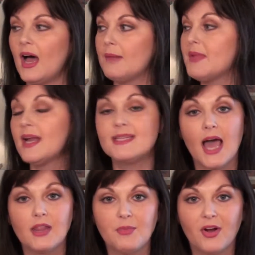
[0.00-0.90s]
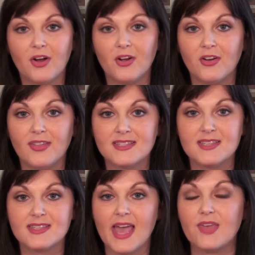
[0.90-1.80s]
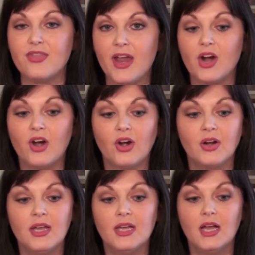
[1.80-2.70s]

I'm not a telemarketer. This is like their